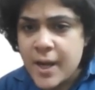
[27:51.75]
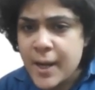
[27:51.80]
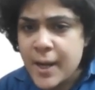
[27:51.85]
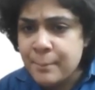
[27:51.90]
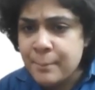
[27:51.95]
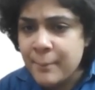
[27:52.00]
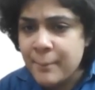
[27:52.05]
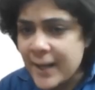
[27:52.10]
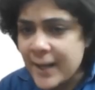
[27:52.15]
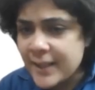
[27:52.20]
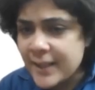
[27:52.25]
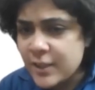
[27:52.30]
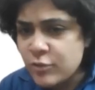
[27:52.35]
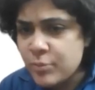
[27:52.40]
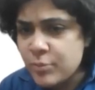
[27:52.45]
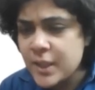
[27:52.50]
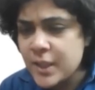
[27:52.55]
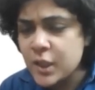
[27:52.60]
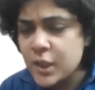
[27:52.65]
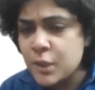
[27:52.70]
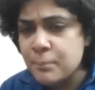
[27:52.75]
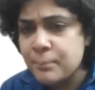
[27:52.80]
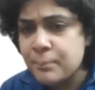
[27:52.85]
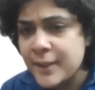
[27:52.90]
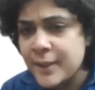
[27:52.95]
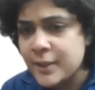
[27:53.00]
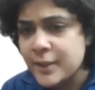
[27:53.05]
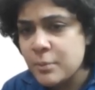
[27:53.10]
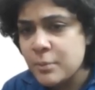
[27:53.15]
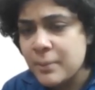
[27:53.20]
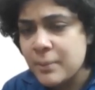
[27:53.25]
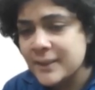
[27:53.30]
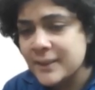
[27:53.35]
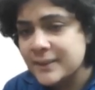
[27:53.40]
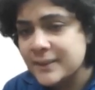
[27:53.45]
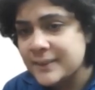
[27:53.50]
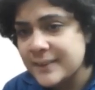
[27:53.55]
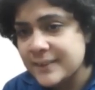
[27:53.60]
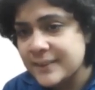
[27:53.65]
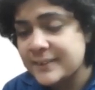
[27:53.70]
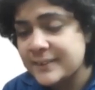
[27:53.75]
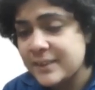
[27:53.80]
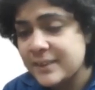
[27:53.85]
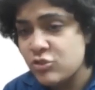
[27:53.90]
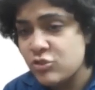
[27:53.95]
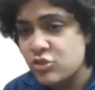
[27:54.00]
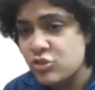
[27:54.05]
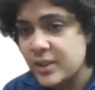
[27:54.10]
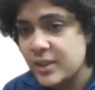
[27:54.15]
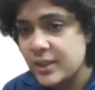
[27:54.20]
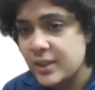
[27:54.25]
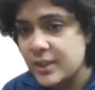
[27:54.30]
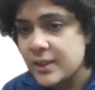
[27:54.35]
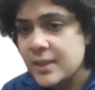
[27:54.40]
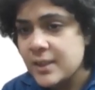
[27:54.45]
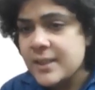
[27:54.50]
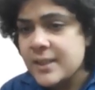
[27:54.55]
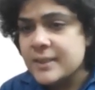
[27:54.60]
it might have been completed by the 6th century.